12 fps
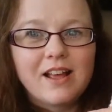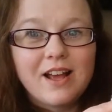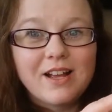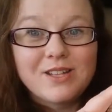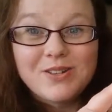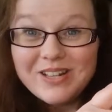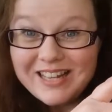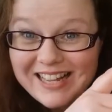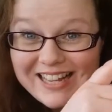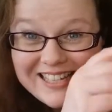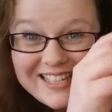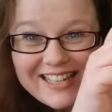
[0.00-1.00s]
garter and
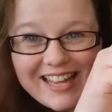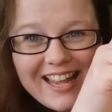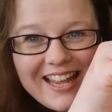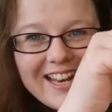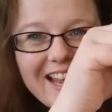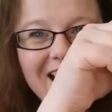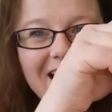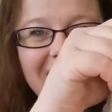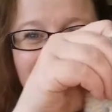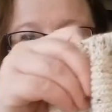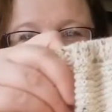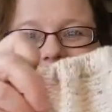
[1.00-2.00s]
lace again,
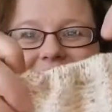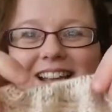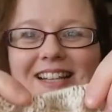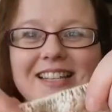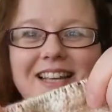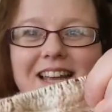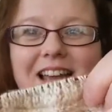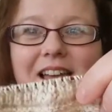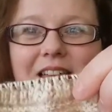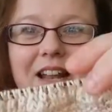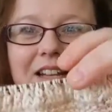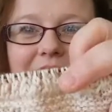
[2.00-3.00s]
and then garter,
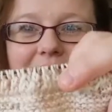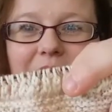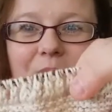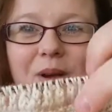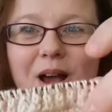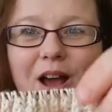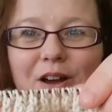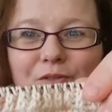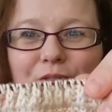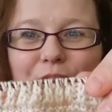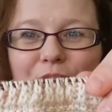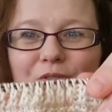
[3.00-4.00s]
and I am
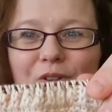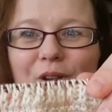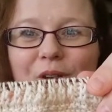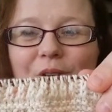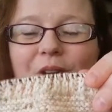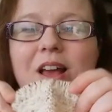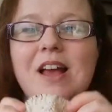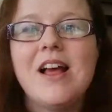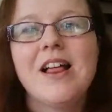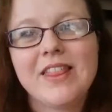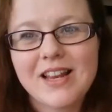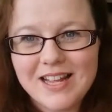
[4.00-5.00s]
halfway through
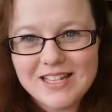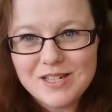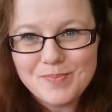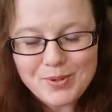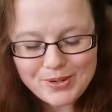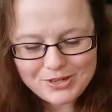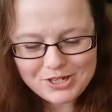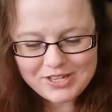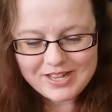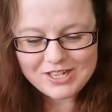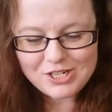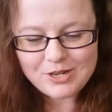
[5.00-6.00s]
the last brioche
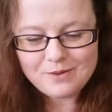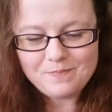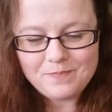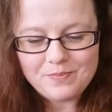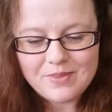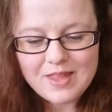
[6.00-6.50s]
section,